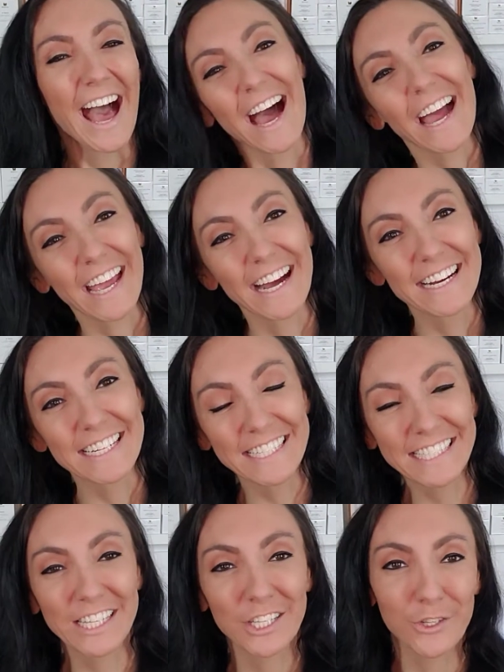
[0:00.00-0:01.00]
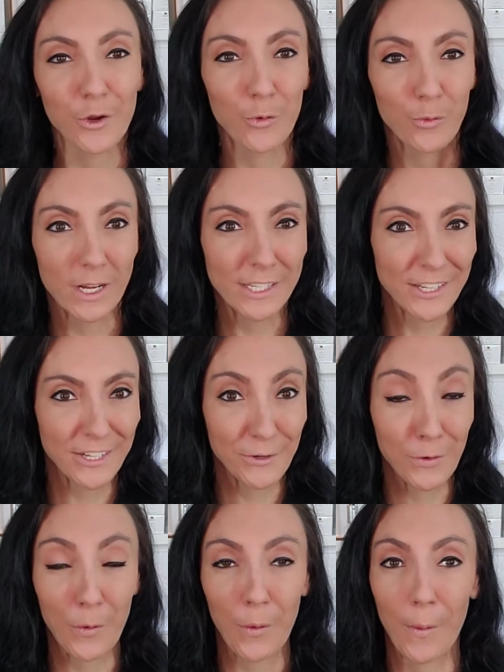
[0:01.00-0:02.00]
Hi guys! So what to
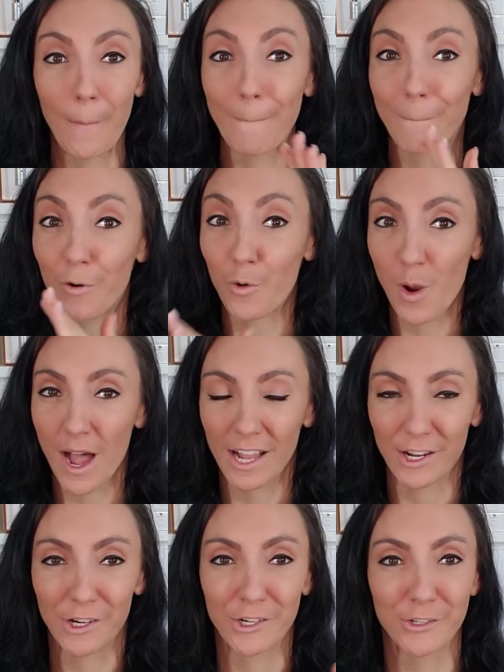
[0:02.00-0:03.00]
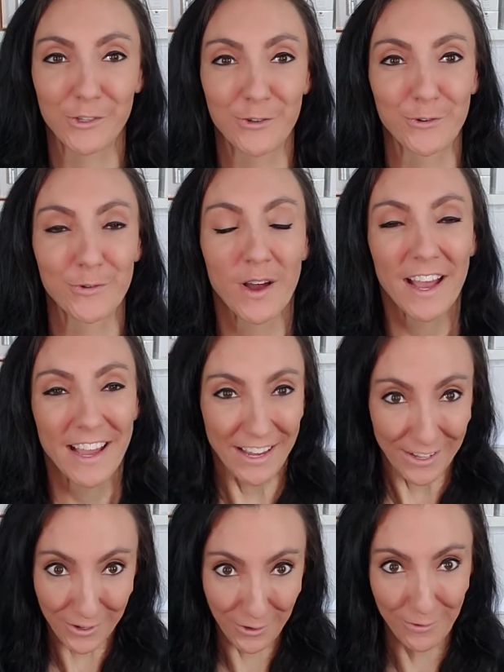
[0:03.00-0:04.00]
do prior to
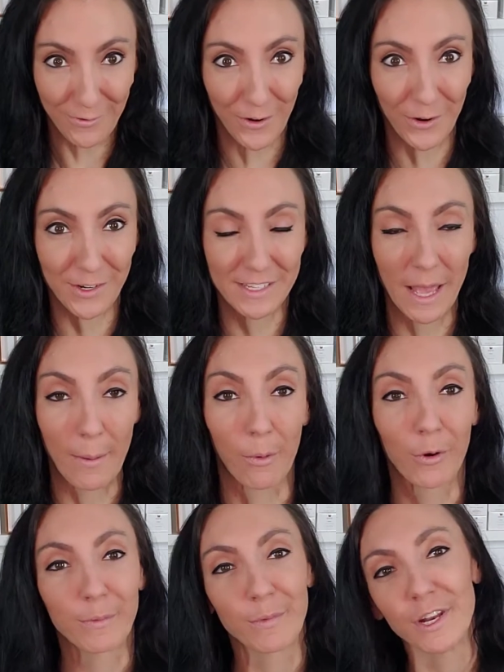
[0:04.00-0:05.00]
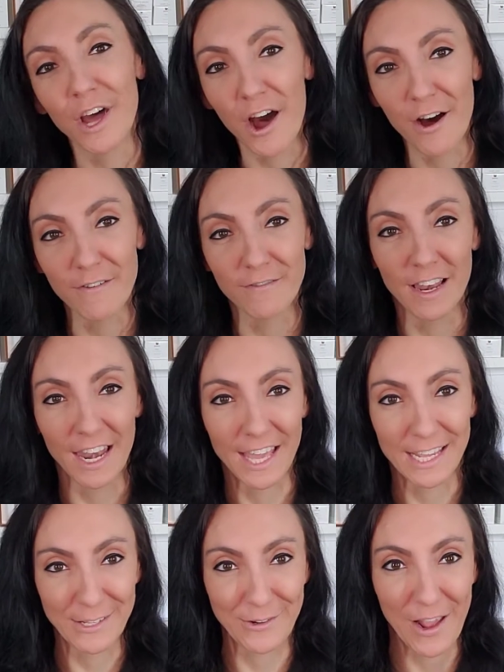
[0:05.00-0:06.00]
your first appointment of
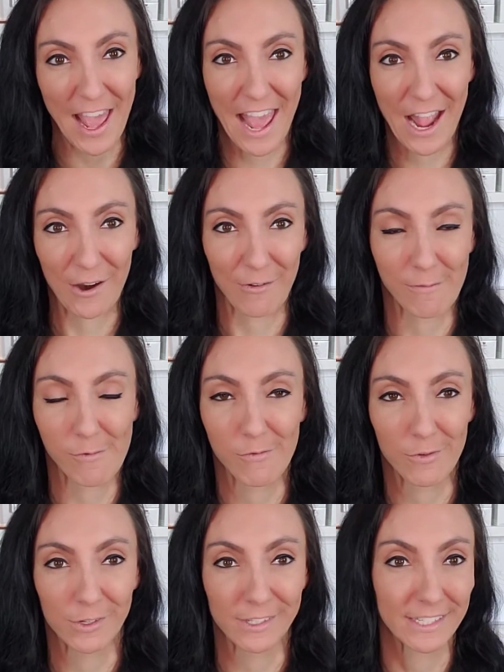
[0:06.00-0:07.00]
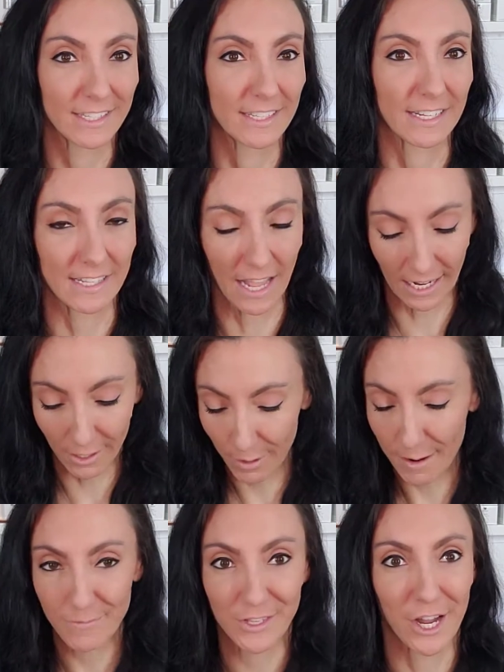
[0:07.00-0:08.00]
laser hair removal? This is exactly what
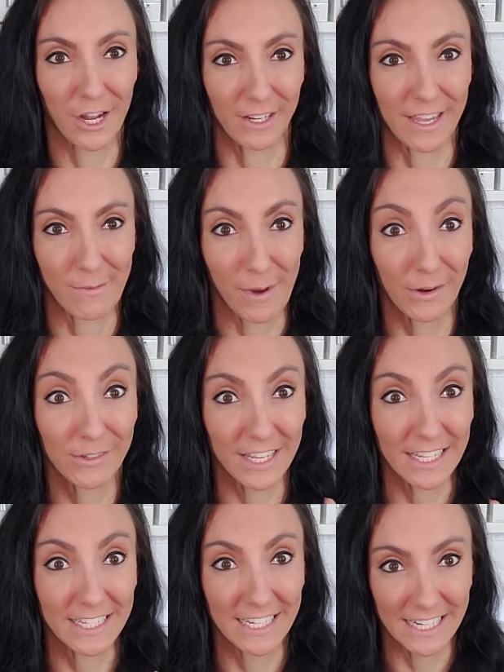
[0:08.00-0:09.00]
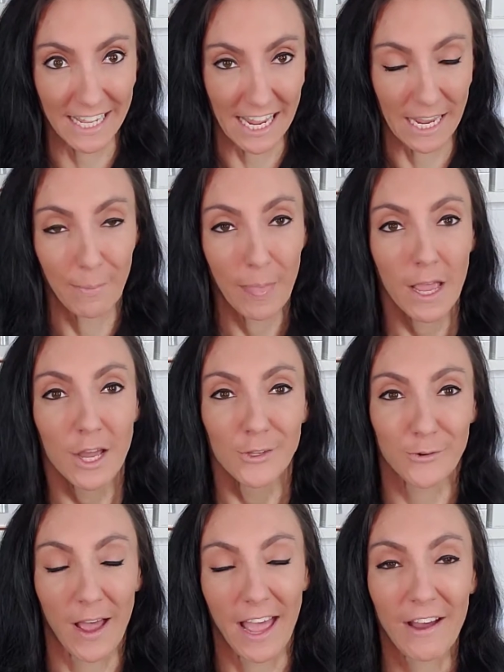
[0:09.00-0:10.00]
I'm talking about today.
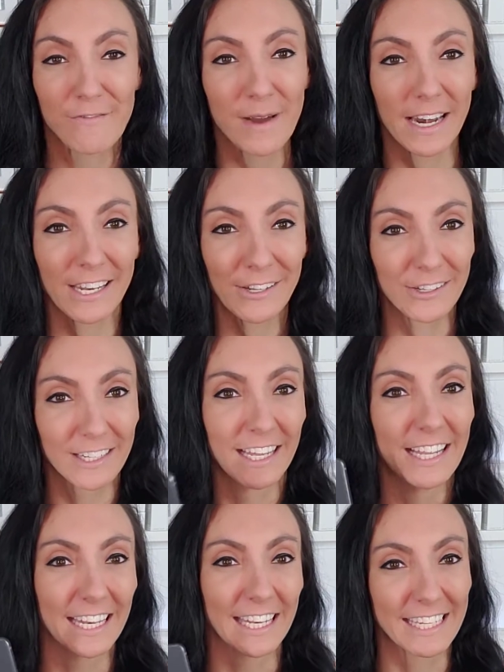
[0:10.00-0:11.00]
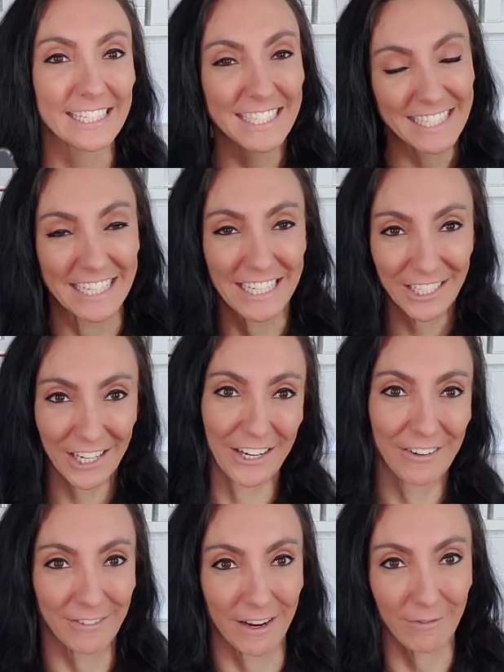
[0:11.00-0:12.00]
So I have my little list here
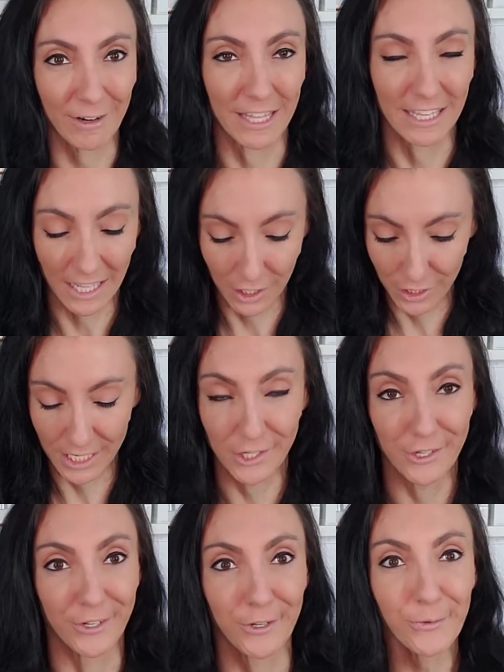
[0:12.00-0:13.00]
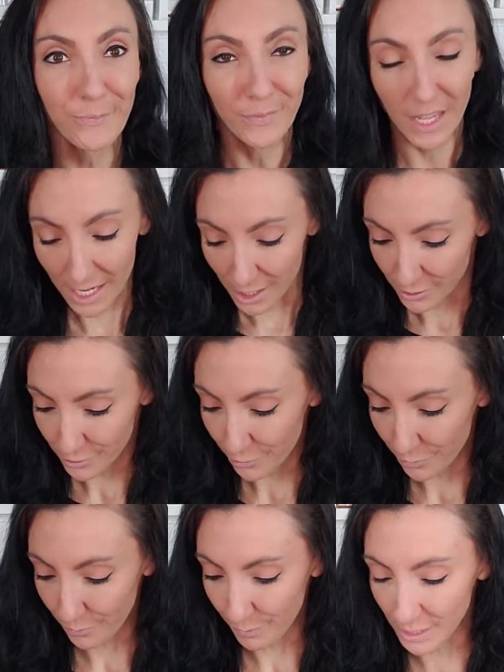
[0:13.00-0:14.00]
of everything that you need to do.
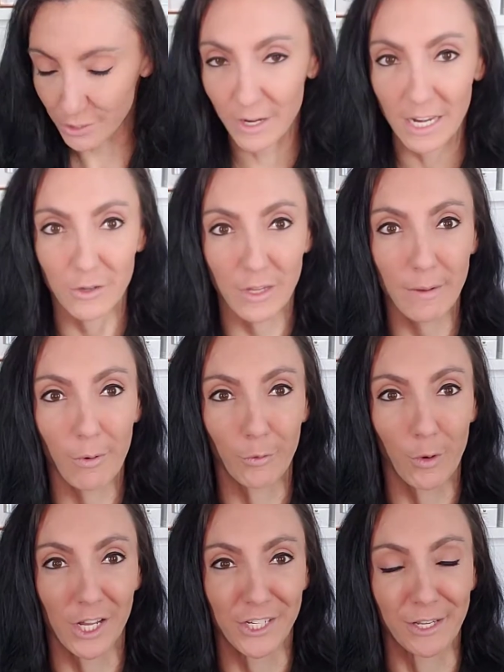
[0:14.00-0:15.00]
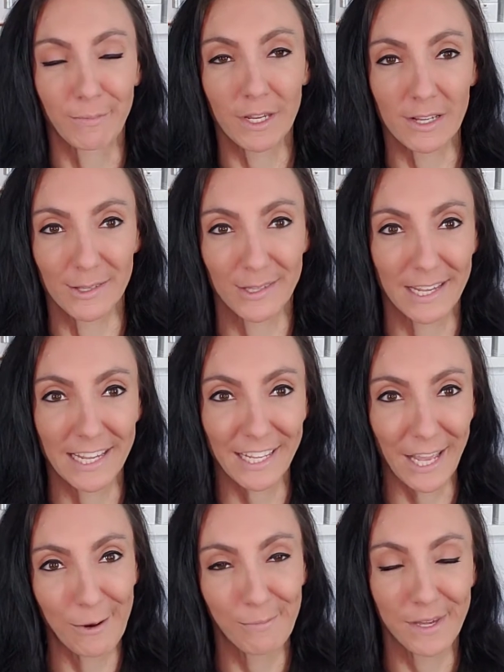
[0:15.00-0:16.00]
So make sure that you keep on watching because it
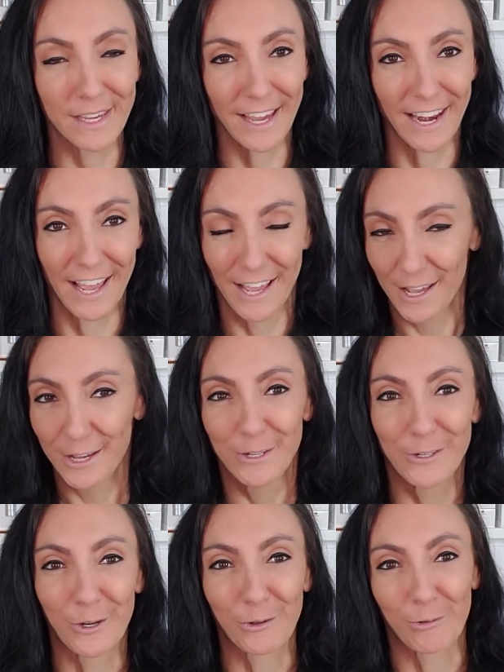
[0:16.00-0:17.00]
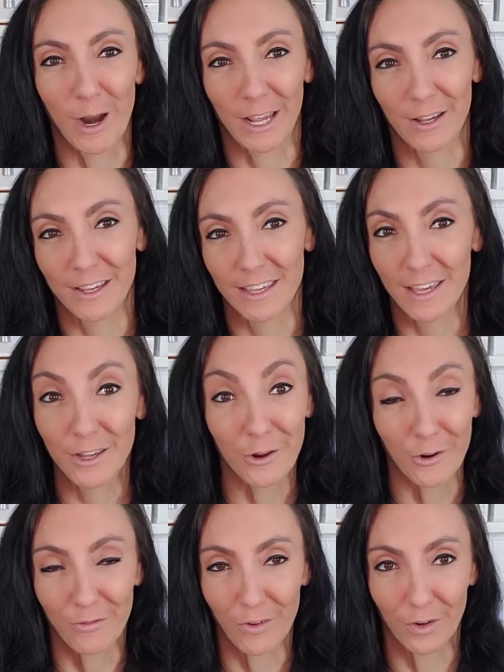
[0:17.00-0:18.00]
can be kind of nerve-wracking
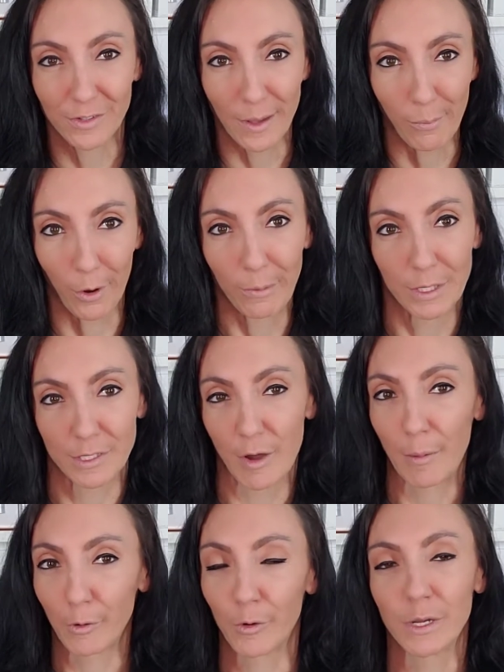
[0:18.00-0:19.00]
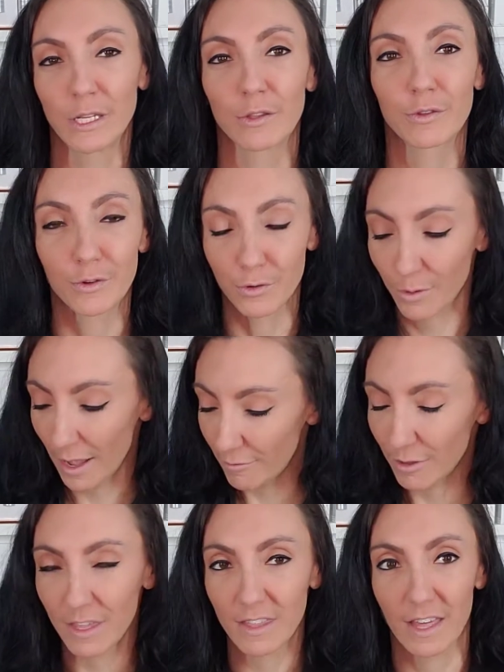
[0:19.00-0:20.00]
your first appointment. So I'm going through
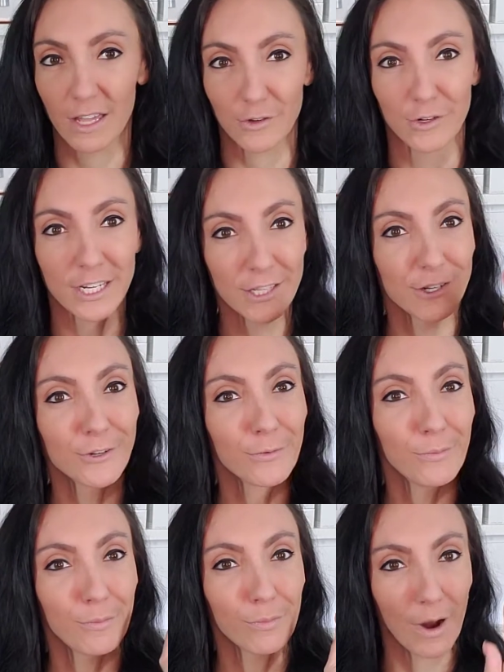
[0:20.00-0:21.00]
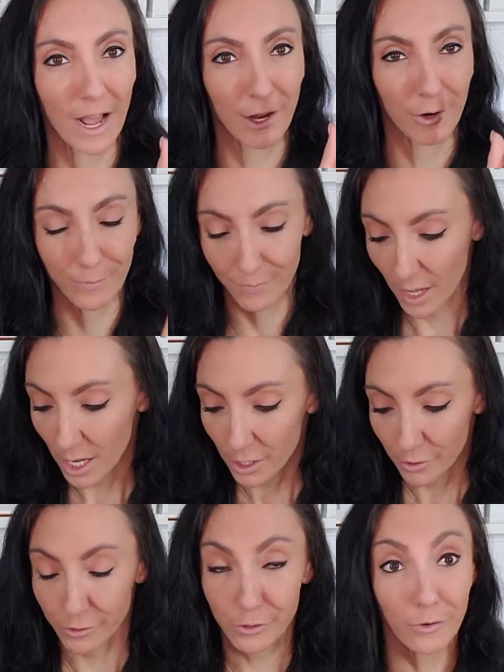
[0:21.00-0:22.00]
everything that you need to do prior.
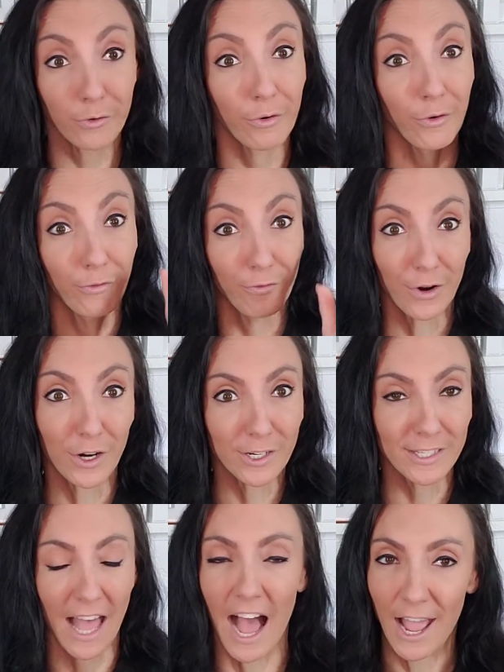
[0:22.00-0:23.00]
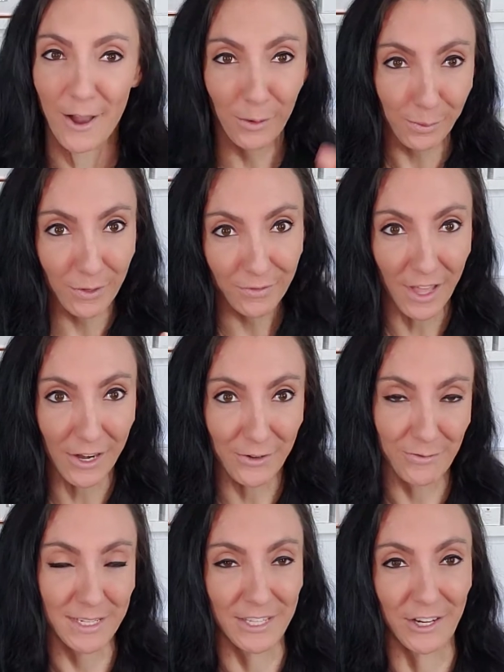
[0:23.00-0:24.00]
So first, I hope you've done your
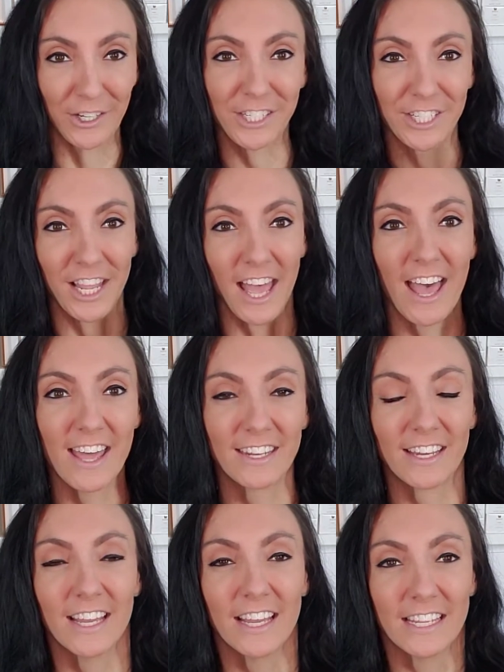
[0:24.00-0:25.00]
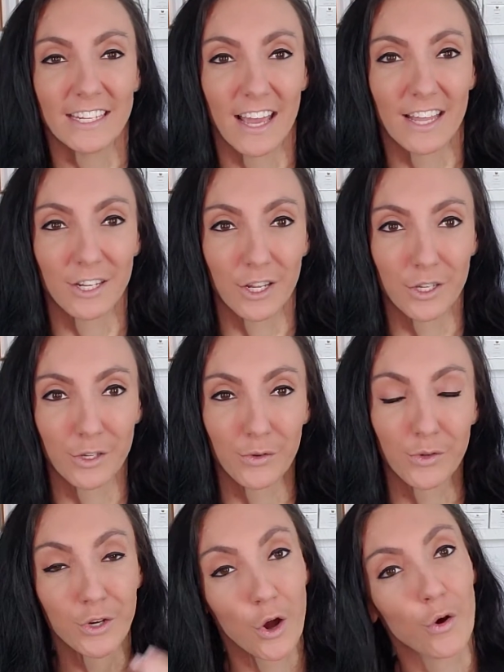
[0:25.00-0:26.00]
research and that
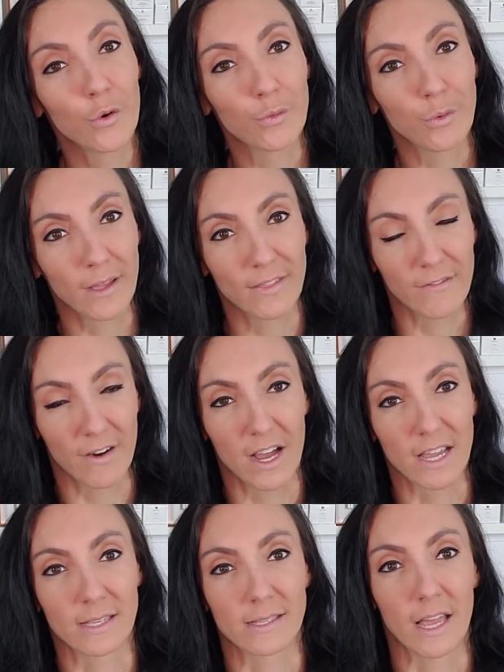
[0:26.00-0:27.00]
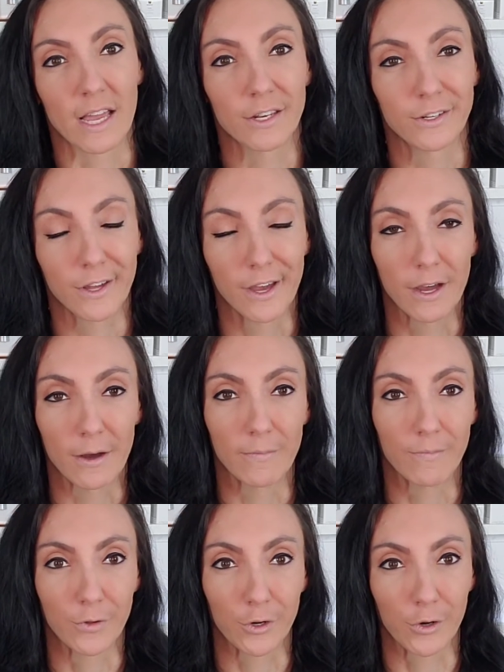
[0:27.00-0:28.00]
you know what device that
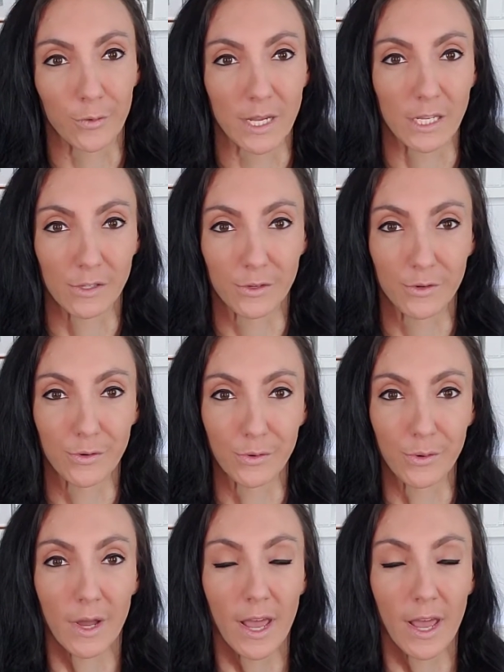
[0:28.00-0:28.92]
you're going to